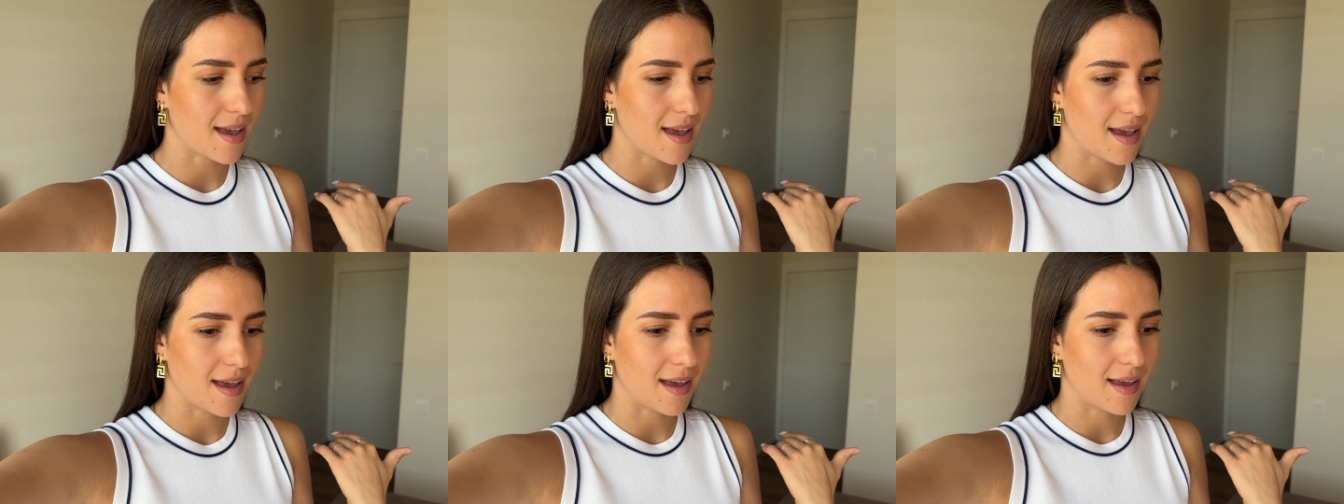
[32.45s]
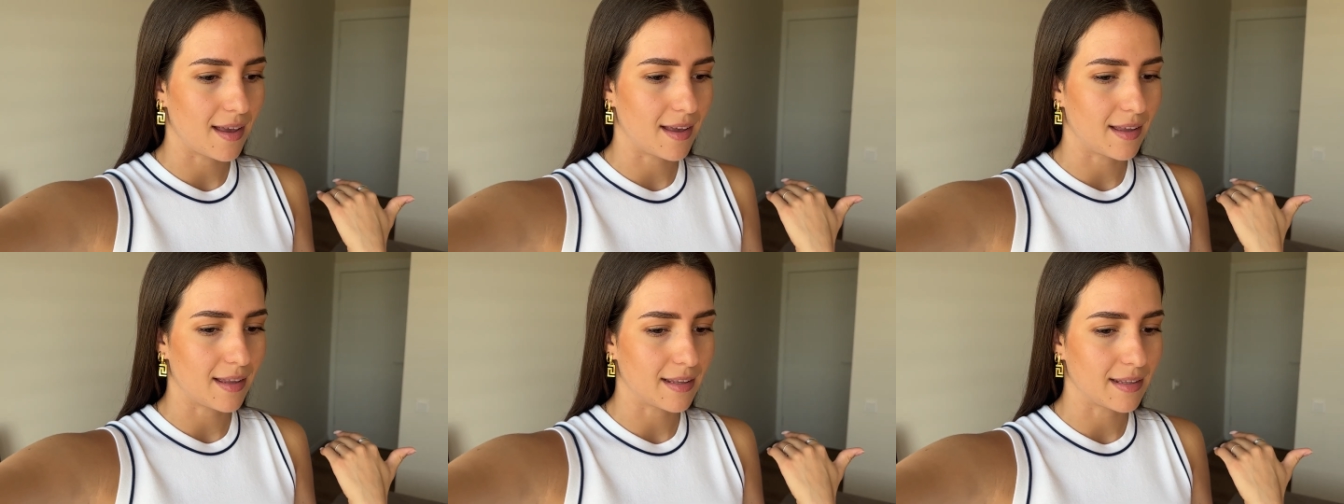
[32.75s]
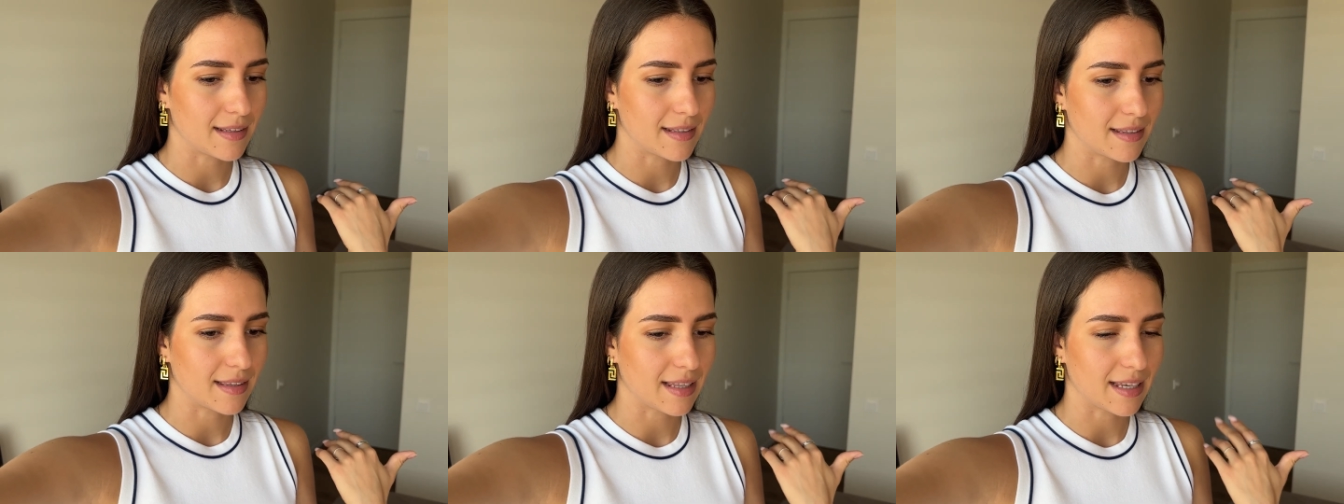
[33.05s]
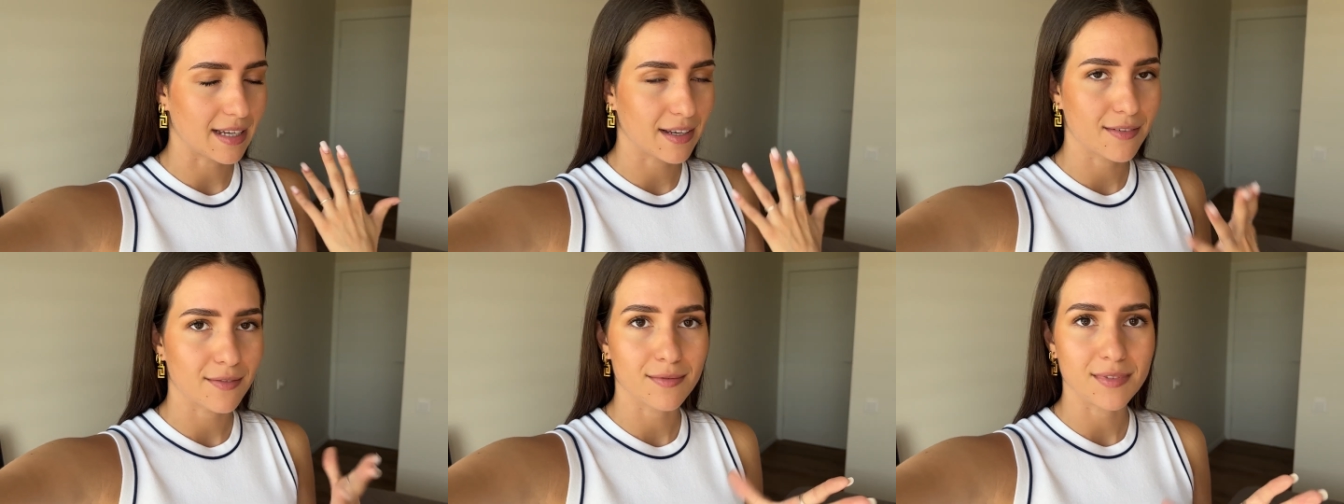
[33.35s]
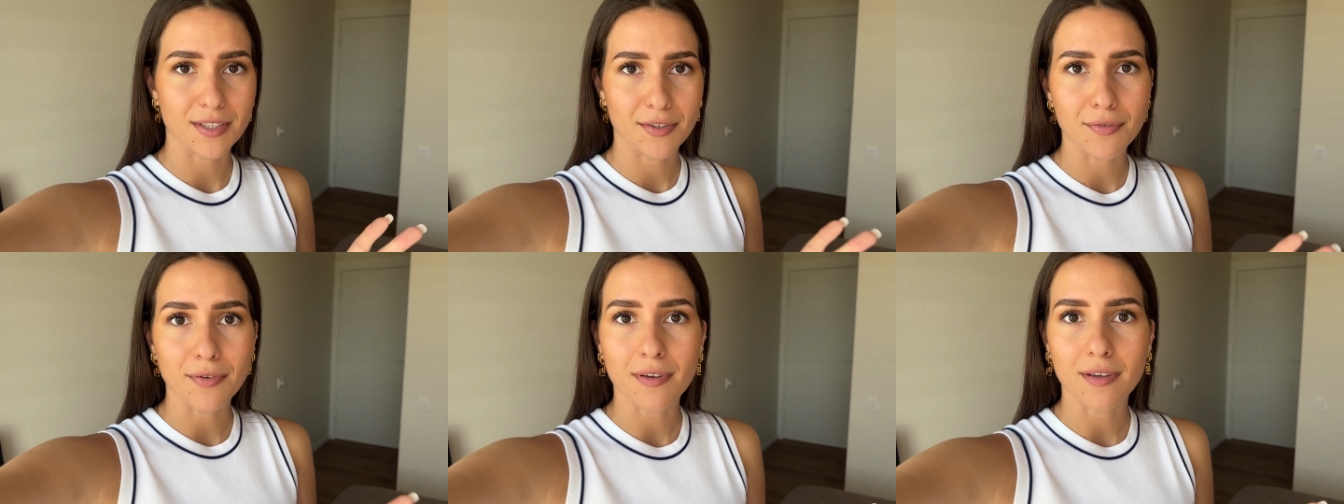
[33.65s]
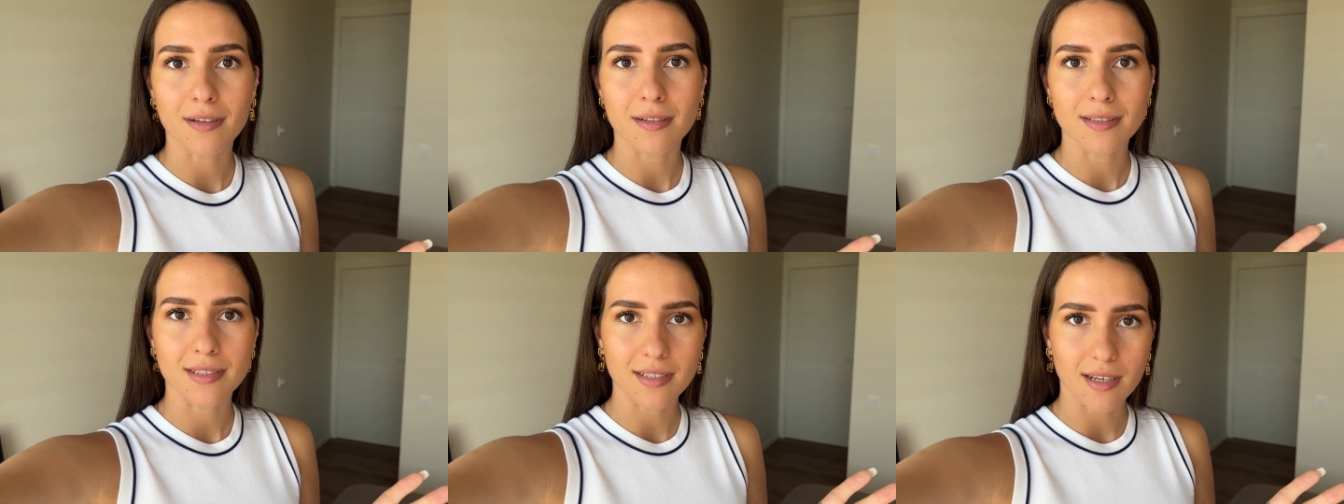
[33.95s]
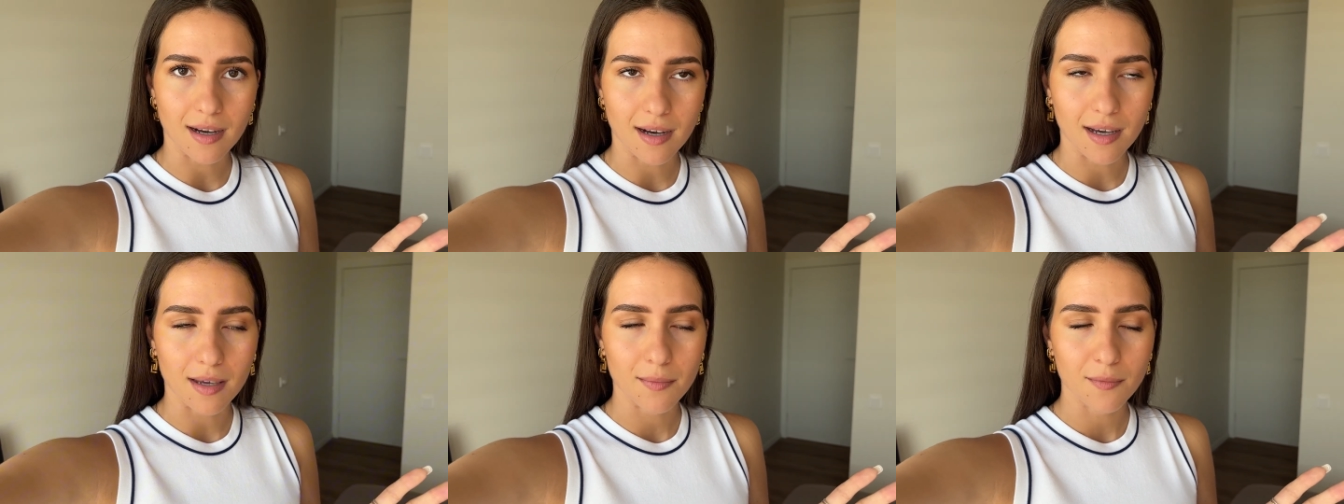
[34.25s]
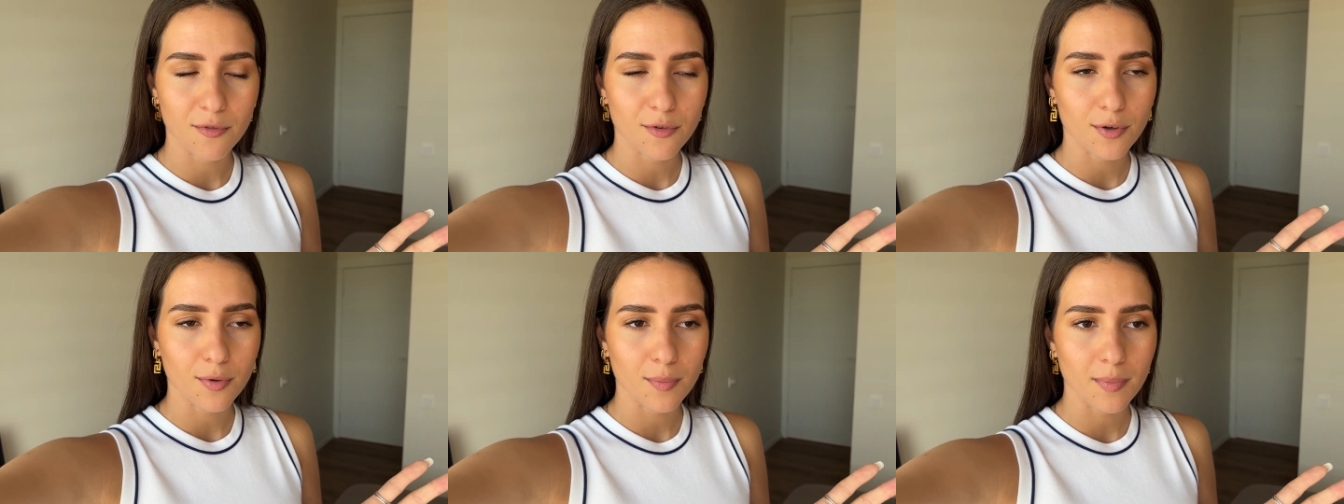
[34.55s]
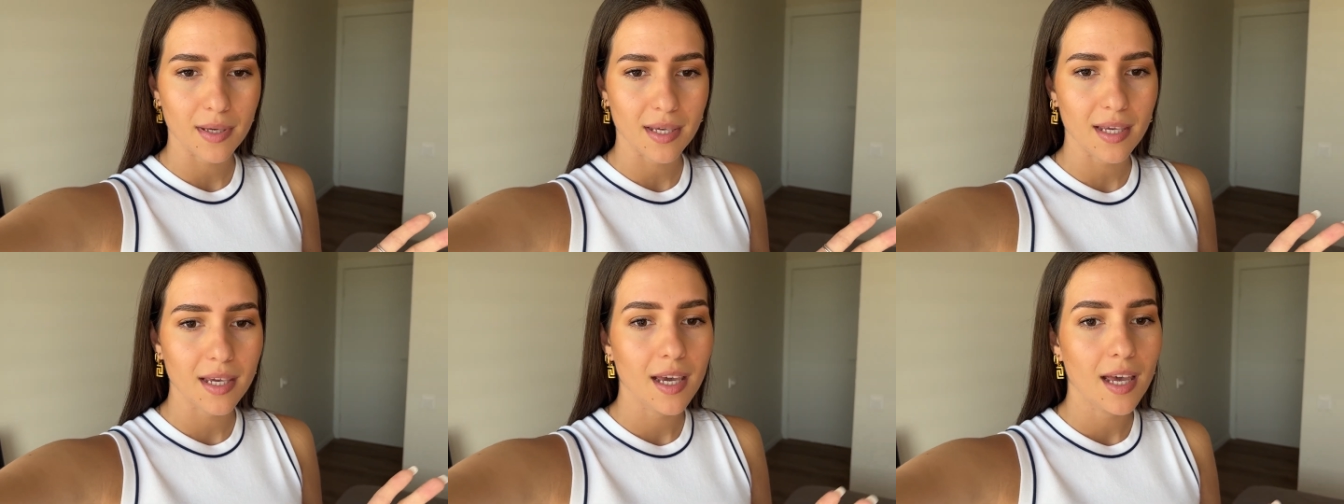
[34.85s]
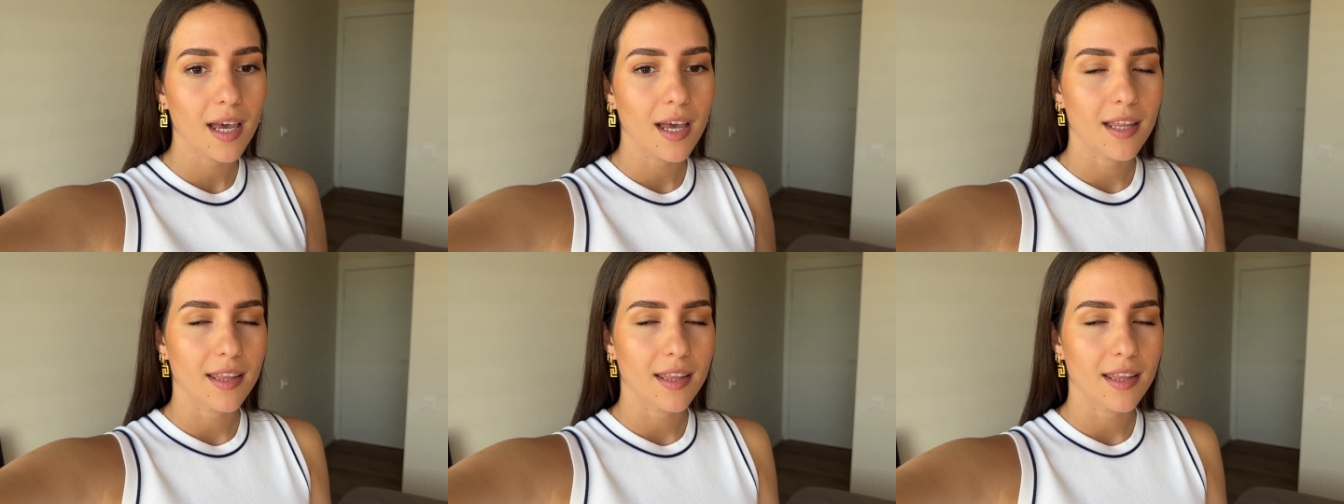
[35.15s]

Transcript: and like difficult time for me